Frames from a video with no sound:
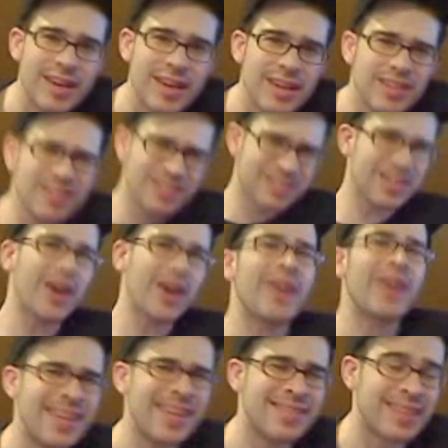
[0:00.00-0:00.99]
So
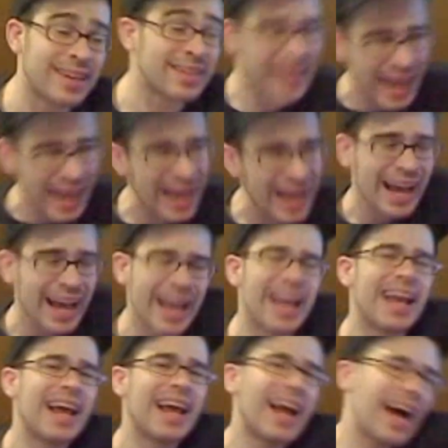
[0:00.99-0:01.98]
easy. And yeah,
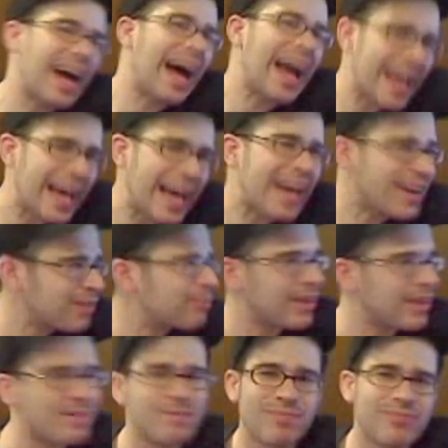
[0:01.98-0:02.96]
I gotta
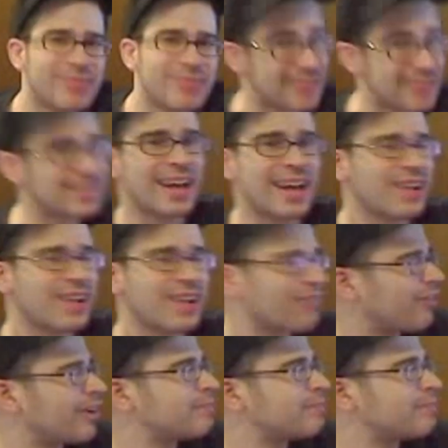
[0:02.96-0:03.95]
admit, that's kind of
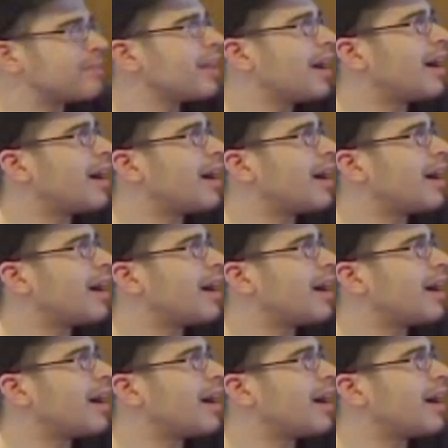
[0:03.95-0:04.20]
fun.